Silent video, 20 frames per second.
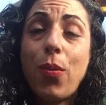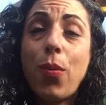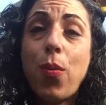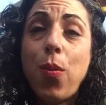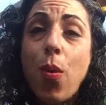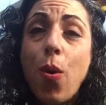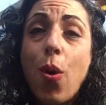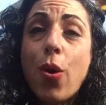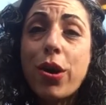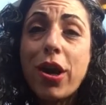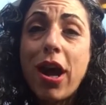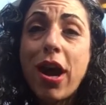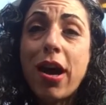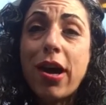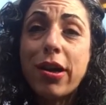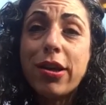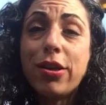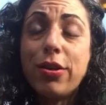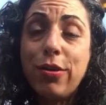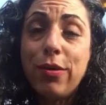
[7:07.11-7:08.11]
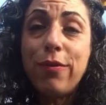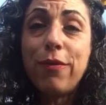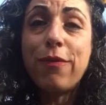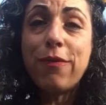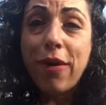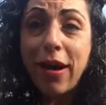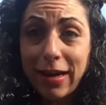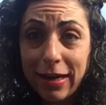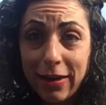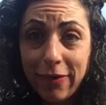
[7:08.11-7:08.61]
What are you
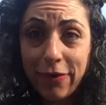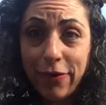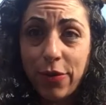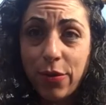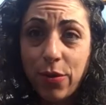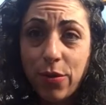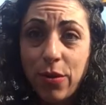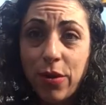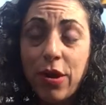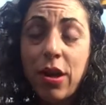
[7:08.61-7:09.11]
fighting for?